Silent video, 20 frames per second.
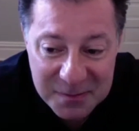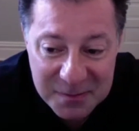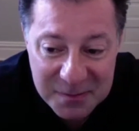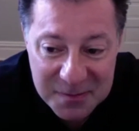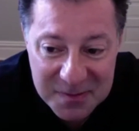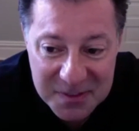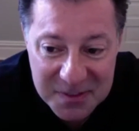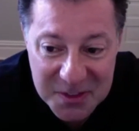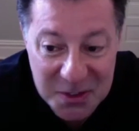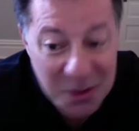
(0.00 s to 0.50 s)

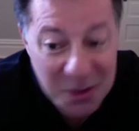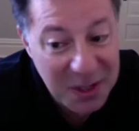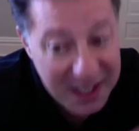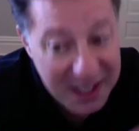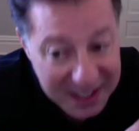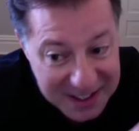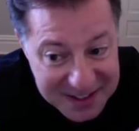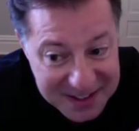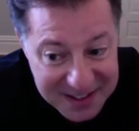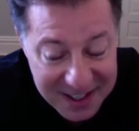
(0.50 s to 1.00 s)
so, like
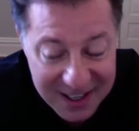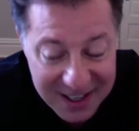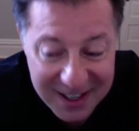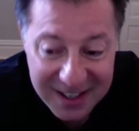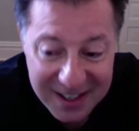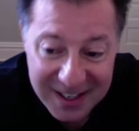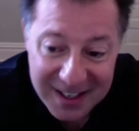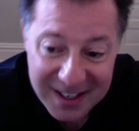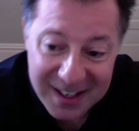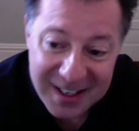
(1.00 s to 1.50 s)
I say,
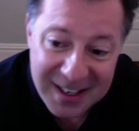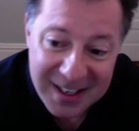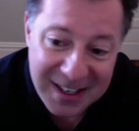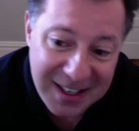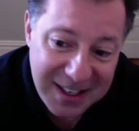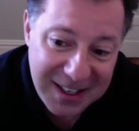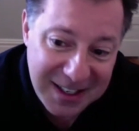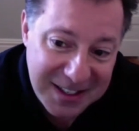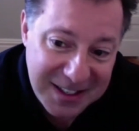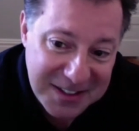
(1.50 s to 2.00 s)

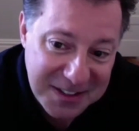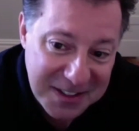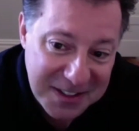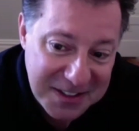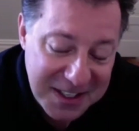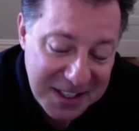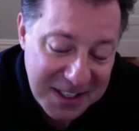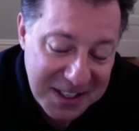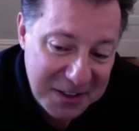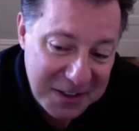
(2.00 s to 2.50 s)
it's going to
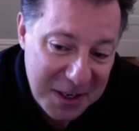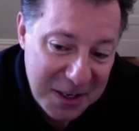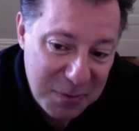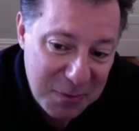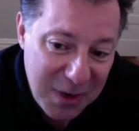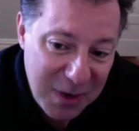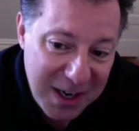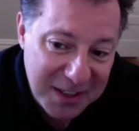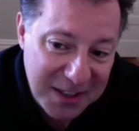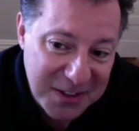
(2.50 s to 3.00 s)
take a lot of
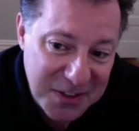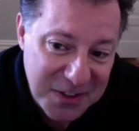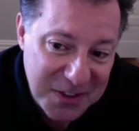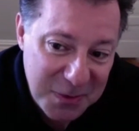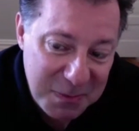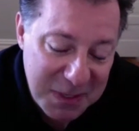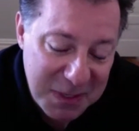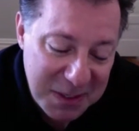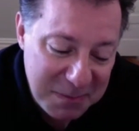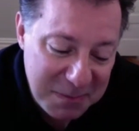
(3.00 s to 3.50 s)
practice for
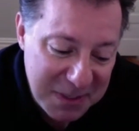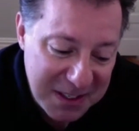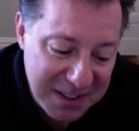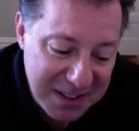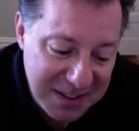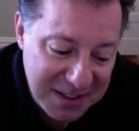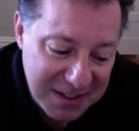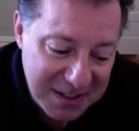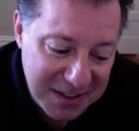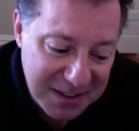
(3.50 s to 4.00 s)
me to
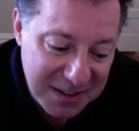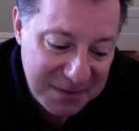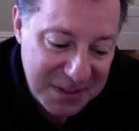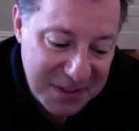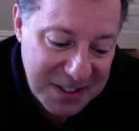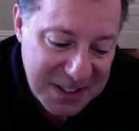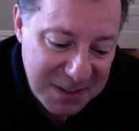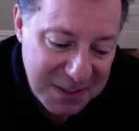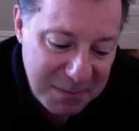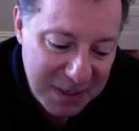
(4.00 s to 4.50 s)
be
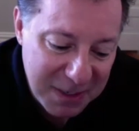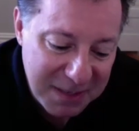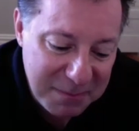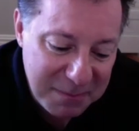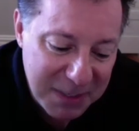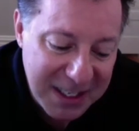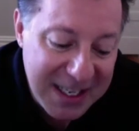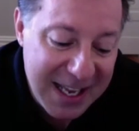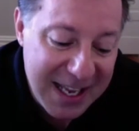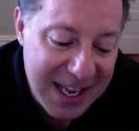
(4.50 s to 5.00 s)
convincing. But
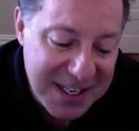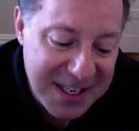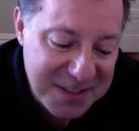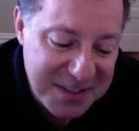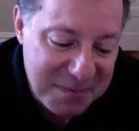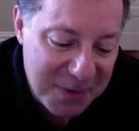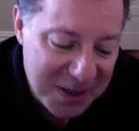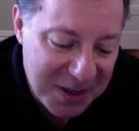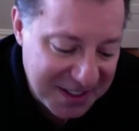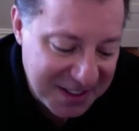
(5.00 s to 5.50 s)
he, as
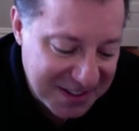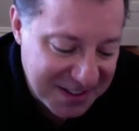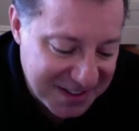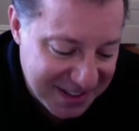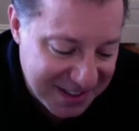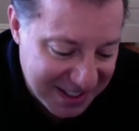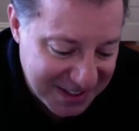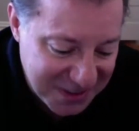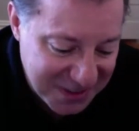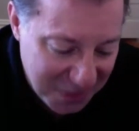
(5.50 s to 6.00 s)
Martin
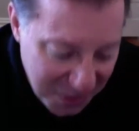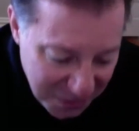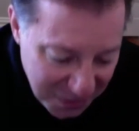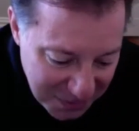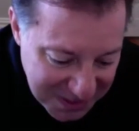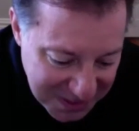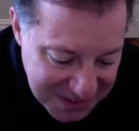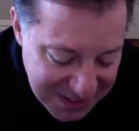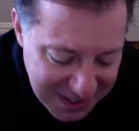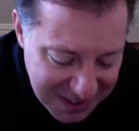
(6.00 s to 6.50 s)
has
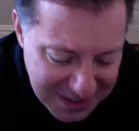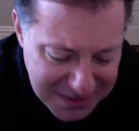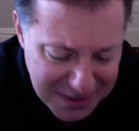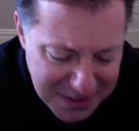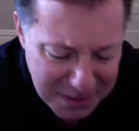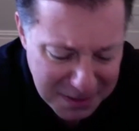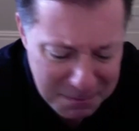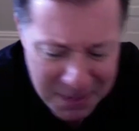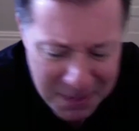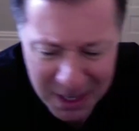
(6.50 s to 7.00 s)
always said, he's
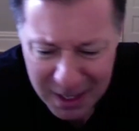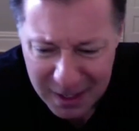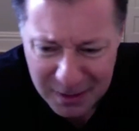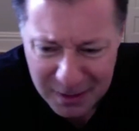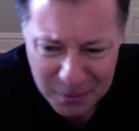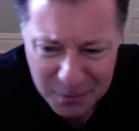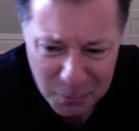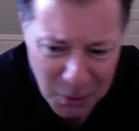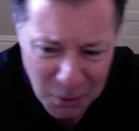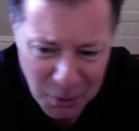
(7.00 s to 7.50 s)
like, man,
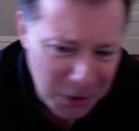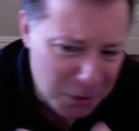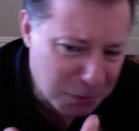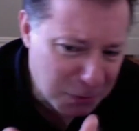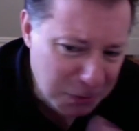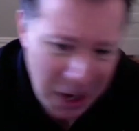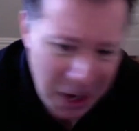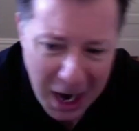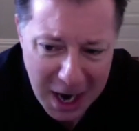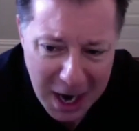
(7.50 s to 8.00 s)
we're going to
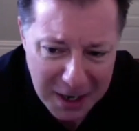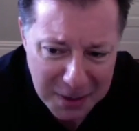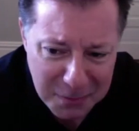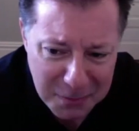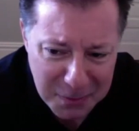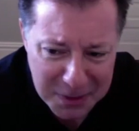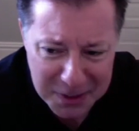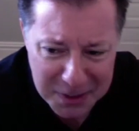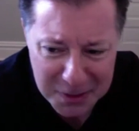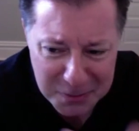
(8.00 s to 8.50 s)
rock.
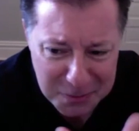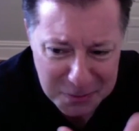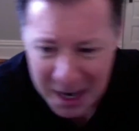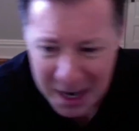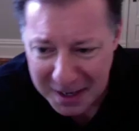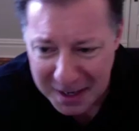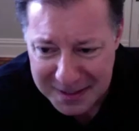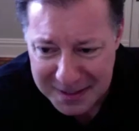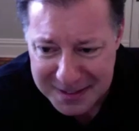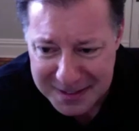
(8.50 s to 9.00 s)
We're going to
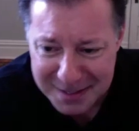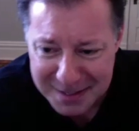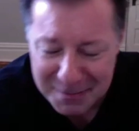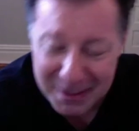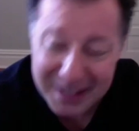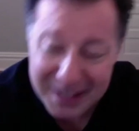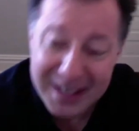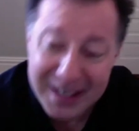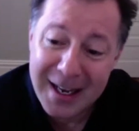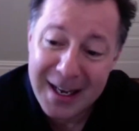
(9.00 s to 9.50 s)
rock this. I'm
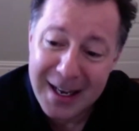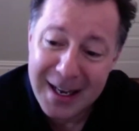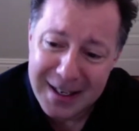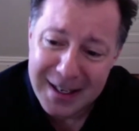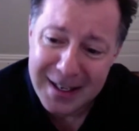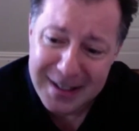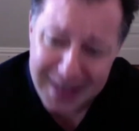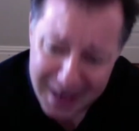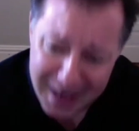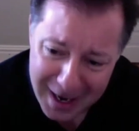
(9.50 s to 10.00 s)
like,
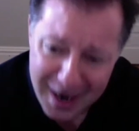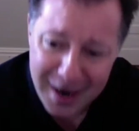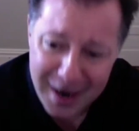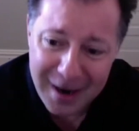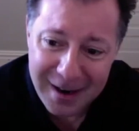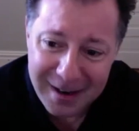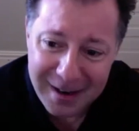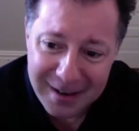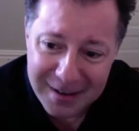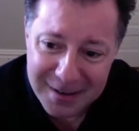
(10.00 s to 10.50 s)

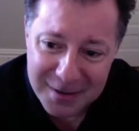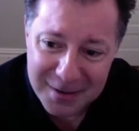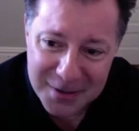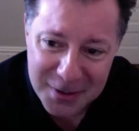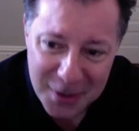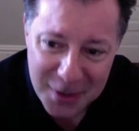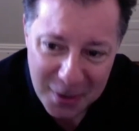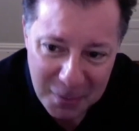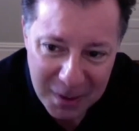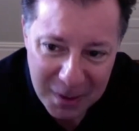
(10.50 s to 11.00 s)
yeah, you
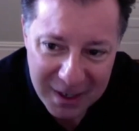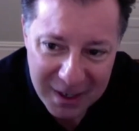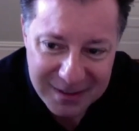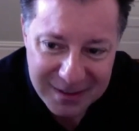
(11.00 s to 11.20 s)
know what?